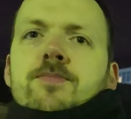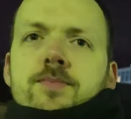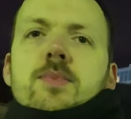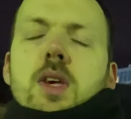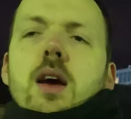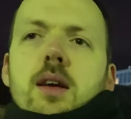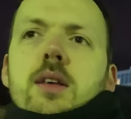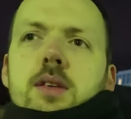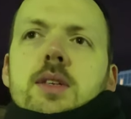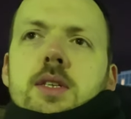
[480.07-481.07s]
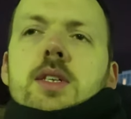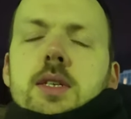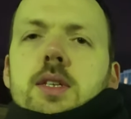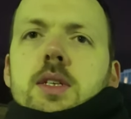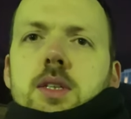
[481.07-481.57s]
don't we? That's the interesting thing, we
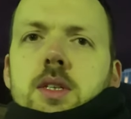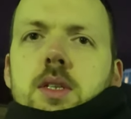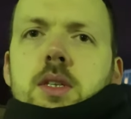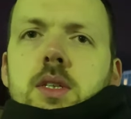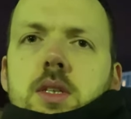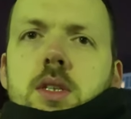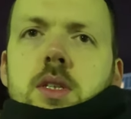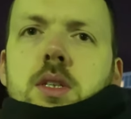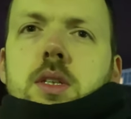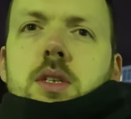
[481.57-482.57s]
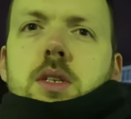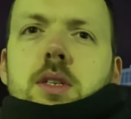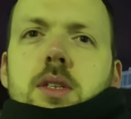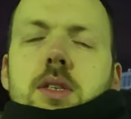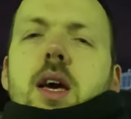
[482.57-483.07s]
always say it. Remember that Man
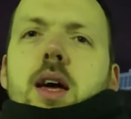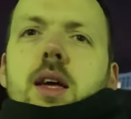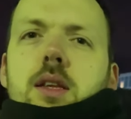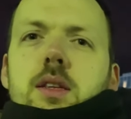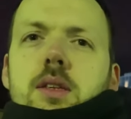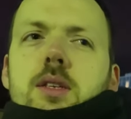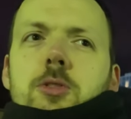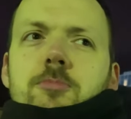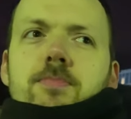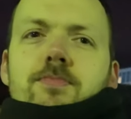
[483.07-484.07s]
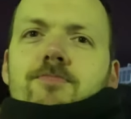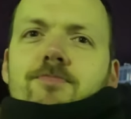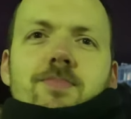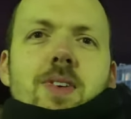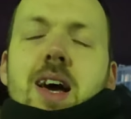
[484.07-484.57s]
City game? Yeah. We just haven't seen it for so
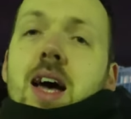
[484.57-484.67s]
long.